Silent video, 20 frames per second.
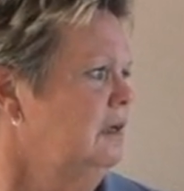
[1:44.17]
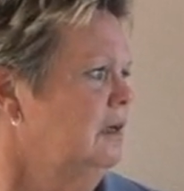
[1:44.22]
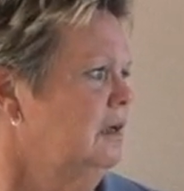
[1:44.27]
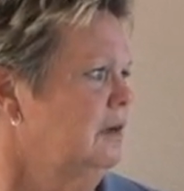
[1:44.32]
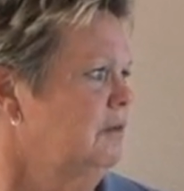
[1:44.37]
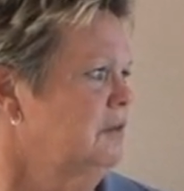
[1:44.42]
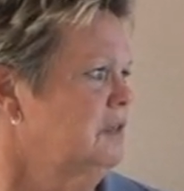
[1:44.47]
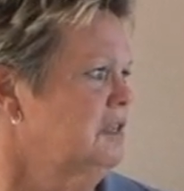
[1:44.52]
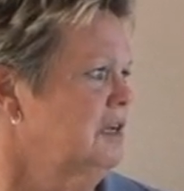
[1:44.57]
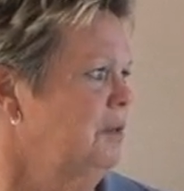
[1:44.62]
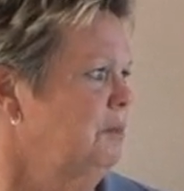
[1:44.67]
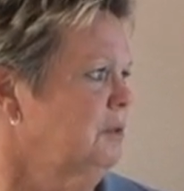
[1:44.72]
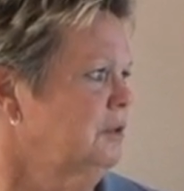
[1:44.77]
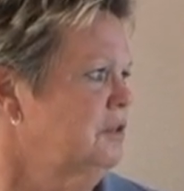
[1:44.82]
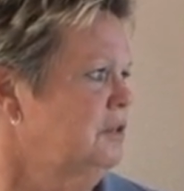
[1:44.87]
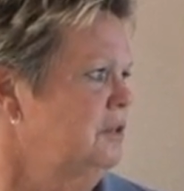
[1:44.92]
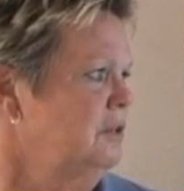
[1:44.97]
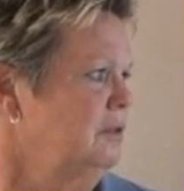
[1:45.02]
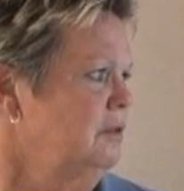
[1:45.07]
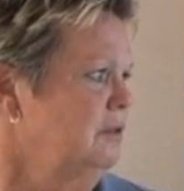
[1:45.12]
I was able
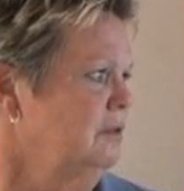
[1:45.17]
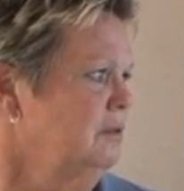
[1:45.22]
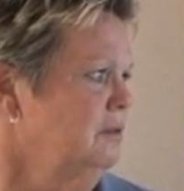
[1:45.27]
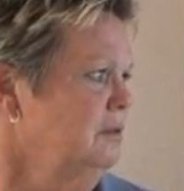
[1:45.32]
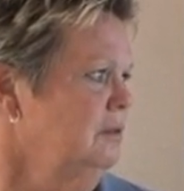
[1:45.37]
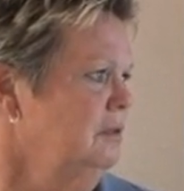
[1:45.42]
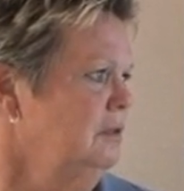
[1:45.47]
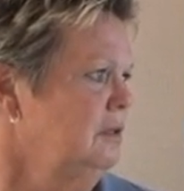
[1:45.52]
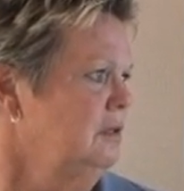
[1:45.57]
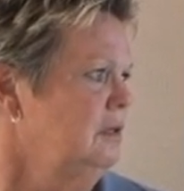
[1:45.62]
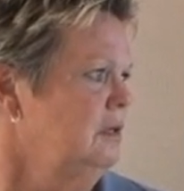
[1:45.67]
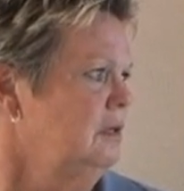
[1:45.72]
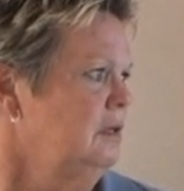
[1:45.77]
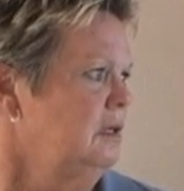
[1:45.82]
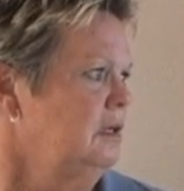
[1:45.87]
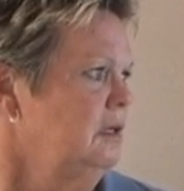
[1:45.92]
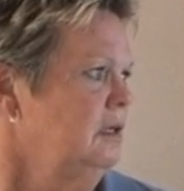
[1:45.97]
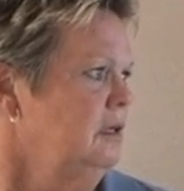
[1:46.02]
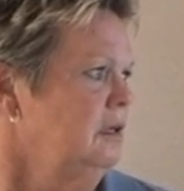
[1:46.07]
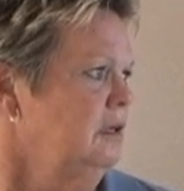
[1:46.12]
to
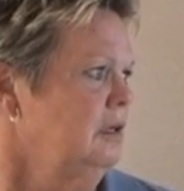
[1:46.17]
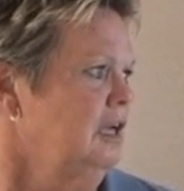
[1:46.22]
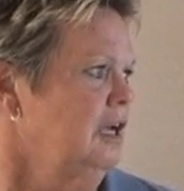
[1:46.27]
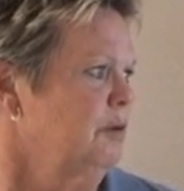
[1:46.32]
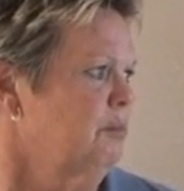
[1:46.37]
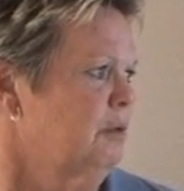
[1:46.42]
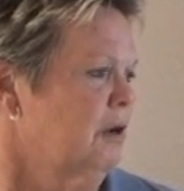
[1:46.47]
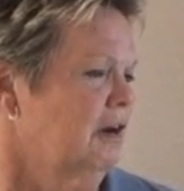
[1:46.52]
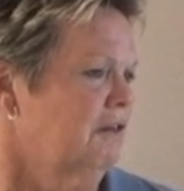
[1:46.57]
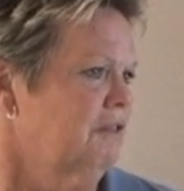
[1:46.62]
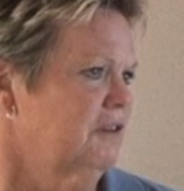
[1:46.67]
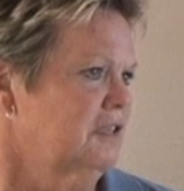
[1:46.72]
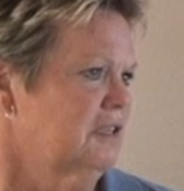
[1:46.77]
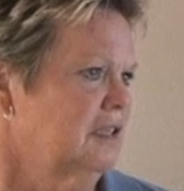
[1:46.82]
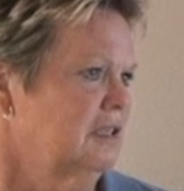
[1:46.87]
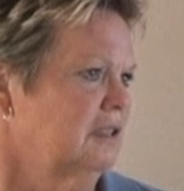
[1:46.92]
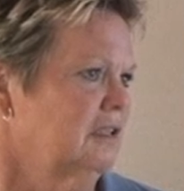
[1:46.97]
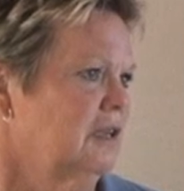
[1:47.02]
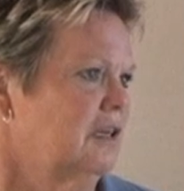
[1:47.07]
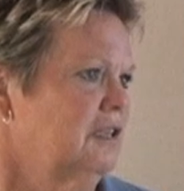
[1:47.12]
get
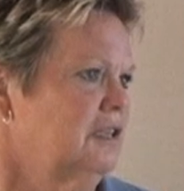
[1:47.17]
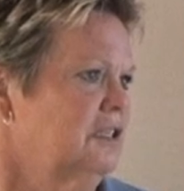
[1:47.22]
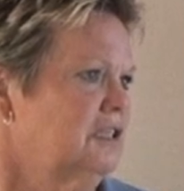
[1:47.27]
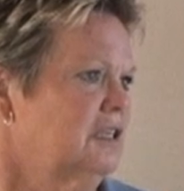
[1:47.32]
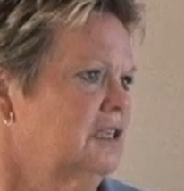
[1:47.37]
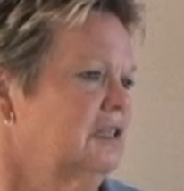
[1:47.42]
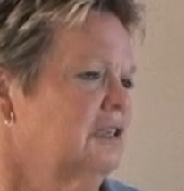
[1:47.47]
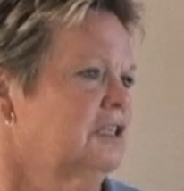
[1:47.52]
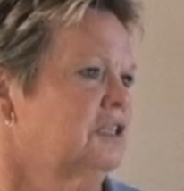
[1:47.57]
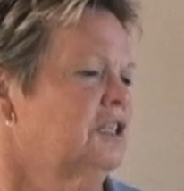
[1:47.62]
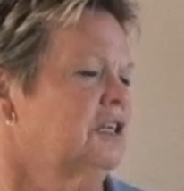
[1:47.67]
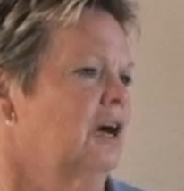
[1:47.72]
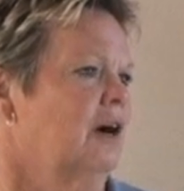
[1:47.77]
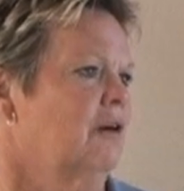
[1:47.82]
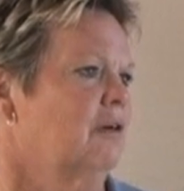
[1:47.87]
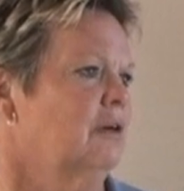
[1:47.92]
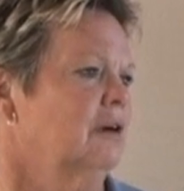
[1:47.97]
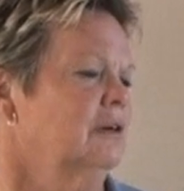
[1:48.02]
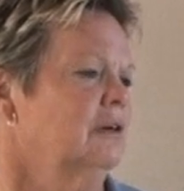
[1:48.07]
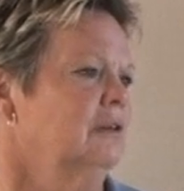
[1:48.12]
breakfast and lunch, a
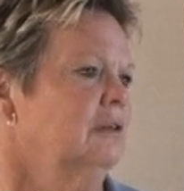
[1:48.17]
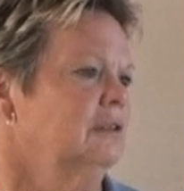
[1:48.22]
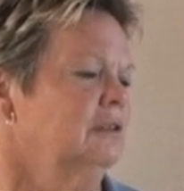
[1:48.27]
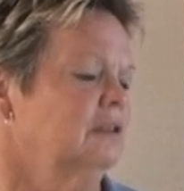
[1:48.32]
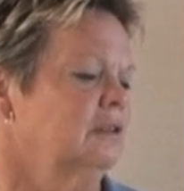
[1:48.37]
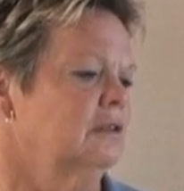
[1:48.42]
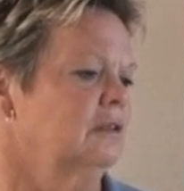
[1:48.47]
shower,